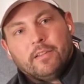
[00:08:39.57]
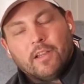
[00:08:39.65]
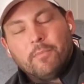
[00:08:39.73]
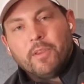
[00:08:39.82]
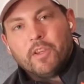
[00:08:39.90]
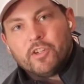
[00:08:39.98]

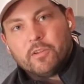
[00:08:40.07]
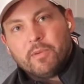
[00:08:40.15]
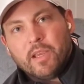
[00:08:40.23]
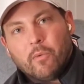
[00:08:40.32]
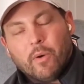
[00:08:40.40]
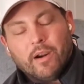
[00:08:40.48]
something you should
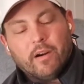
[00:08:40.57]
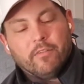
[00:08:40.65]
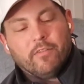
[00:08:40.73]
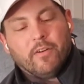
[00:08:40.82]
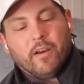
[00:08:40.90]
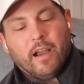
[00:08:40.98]
be aware
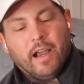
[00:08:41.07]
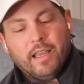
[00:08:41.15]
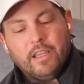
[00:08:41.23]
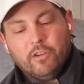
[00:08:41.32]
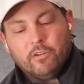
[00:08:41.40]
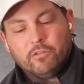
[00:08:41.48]
of.
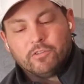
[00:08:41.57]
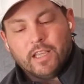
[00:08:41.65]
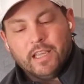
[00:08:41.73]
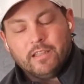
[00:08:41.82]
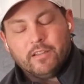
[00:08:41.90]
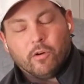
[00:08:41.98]
I use
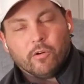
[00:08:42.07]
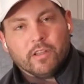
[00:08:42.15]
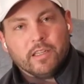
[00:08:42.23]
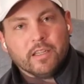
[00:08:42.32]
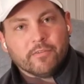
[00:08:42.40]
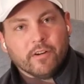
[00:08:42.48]
a
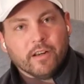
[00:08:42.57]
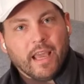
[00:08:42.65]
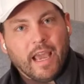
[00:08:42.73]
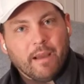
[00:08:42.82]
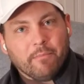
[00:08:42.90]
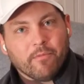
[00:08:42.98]
totally
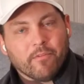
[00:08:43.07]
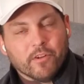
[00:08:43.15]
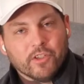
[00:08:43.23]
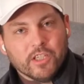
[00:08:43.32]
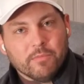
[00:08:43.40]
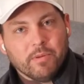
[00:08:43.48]
different app
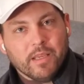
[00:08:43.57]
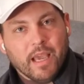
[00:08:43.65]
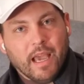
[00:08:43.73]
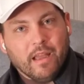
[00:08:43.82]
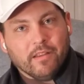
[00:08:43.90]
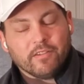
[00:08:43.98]
for
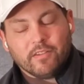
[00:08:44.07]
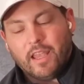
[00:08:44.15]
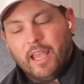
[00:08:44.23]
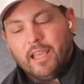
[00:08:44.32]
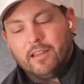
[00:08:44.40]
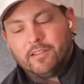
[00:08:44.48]
GPS
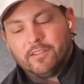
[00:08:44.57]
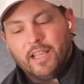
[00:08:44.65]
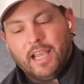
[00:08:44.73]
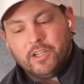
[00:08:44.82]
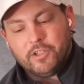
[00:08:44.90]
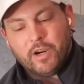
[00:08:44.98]
and
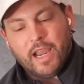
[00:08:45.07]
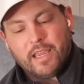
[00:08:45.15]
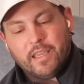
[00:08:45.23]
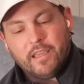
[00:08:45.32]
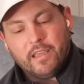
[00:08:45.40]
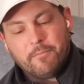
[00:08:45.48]
stat
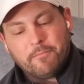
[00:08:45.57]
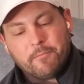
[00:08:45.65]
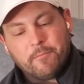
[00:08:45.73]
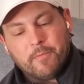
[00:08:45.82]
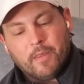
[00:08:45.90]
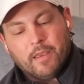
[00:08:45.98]
tracking,
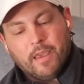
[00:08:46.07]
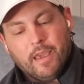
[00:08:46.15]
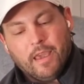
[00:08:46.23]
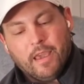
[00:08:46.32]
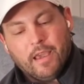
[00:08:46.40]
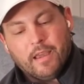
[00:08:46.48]

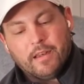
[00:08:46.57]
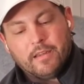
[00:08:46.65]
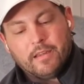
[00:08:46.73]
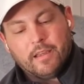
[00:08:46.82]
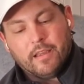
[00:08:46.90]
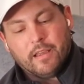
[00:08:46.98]

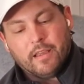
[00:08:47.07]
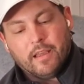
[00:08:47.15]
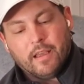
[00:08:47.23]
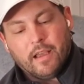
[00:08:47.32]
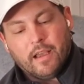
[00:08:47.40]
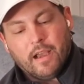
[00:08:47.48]
and
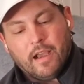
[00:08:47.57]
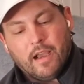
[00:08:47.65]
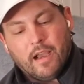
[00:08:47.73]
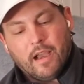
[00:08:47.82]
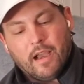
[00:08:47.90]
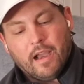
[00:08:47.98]

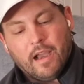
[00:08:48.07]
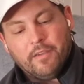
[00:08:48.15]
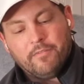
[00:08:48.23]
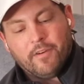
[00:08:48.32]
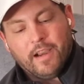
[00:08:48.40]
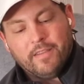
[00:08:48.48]

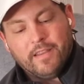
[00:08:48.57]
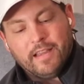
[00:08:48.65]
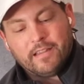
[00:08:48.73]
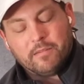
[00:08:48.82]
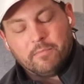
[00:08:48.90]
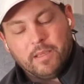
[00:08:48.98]
I find
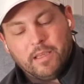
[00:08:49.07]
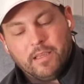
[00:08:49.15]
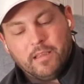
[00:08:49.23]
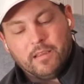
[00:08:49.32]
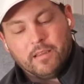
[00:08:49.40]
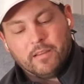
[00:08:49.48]
that to
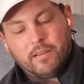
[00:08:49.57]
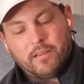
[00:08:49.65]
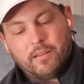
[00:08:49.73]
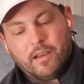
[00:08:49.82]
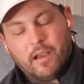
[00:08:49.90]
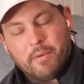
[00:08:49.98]
be
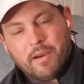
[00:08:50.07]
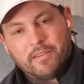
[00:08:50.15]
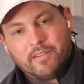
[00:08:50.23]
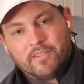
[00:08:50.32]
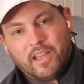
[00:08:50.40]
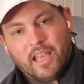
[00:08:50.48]

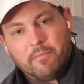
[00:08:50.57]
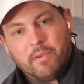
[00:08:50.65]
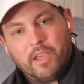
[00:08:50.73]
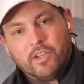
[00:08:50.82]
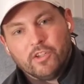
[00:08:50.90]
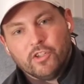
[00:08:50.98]
about the
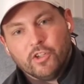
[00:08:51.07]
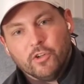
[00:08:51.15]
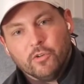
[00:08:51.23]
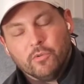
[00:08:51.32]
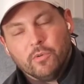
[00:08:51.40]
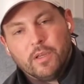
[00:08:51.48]
same
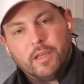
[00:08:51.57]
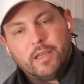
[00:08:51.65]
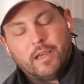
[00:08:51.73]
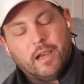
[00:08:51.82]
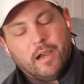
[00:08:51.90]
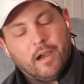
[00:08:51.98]
issue
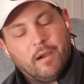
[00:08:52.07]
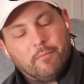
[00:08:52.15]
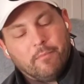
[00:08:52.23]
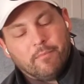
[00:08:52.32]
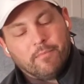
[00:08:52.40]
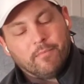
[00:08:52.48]

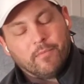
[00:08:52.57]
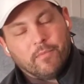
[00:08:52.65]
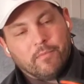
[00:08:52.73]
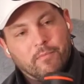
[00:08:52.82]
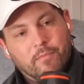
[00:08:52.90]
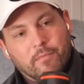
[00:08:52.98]

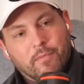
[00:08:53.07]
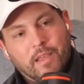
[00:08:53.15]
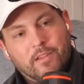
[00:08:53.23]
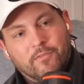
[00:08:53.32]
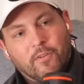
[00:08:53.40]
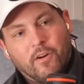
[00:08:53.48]

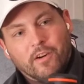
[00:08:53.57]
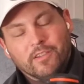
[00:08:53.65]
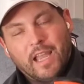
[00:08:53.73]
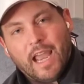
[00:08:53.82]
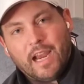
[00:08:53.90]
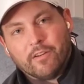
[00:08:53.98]
as far
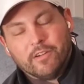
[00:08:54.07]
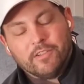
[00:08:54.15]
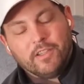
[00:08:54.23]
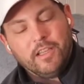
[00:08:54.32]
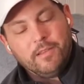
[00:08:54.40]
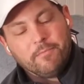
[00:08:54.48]
as
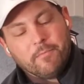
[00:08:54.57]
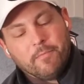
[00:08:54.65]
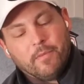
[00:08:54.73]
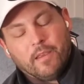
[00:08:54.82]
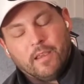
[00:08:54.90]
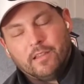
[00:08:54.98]
accuracy.
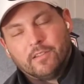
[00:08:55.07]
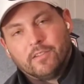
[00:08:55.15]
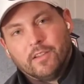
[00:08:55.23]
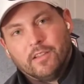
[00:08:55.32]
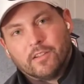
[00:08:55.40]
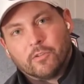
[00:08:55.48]

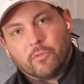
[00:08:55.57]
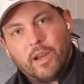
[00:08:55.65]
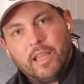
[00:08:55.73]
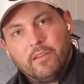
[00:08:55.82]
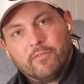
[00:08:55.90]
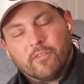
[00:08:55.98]
It's
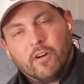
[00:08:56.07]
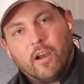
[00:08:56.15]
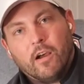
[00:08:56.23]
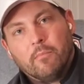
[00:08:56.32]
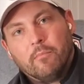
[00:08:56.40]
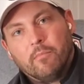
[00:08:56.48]
great
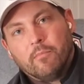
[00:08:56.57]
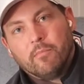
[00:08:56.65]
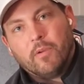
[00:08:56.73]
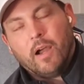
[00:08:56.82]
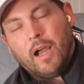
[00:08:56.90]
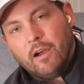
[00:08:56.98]
from
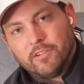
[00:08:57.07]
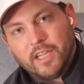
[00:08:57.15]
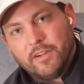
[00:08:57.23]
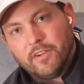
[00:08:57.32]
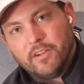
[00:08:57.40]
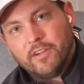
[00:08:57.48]

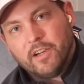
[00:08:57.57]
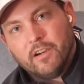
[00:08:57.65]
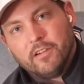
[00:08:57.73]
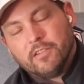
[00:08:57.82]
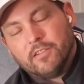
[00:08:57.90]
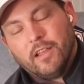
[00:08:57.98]
outside of 100
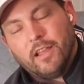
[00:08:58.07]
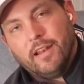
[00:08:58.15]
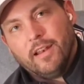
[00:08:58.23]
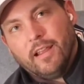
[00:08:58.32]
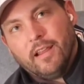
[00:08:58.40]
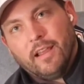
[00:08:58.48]
yards,
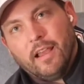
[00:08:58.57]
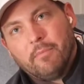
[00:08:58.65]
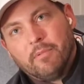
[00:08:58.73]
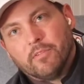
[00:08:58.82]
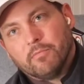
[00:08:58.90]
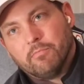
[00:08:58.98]
and that
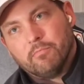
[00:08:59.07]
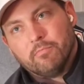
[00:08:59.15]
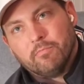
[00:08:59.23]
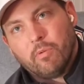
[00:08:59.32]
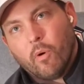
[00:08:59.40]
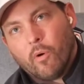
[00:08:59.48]
app is
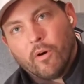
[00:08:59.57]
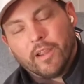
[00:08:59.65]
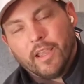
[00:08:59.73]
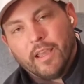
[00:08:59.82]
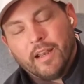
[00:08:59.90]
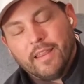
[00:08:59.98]
poor.
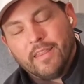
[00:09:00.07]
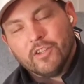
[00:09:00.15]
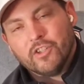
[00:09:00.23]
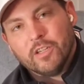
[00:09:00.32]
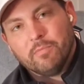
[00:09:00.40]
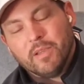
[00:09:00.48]
Again, I
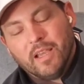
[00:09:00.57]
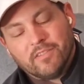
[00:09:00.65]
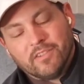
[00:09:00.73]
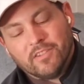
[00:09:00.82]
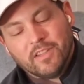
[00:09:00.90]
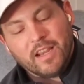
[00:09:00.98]
think
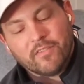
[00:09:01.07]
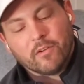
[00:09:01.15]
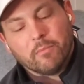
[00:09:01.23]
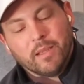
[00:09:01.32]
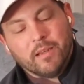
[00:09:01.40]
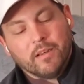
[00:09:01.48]
GPS has
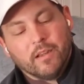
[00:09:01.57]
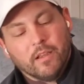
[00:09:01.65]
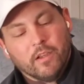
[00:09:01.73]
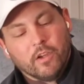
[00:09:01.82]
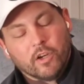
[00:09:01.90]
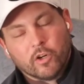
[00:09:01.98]
never been
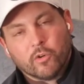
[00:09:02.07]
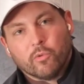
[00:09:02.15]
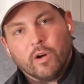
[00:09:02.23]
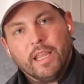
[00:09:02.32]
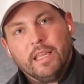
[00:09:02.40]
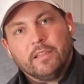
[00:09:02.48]

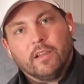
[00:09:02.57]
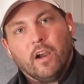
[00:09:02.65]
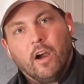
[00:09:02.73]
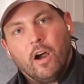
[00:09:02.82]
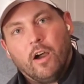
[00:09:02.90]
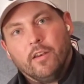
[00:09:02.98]
great
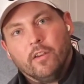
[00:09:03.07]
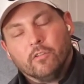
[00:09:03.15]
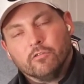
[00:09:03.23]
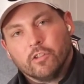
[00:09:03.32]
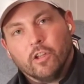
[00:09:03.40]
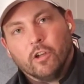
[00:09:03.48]
on those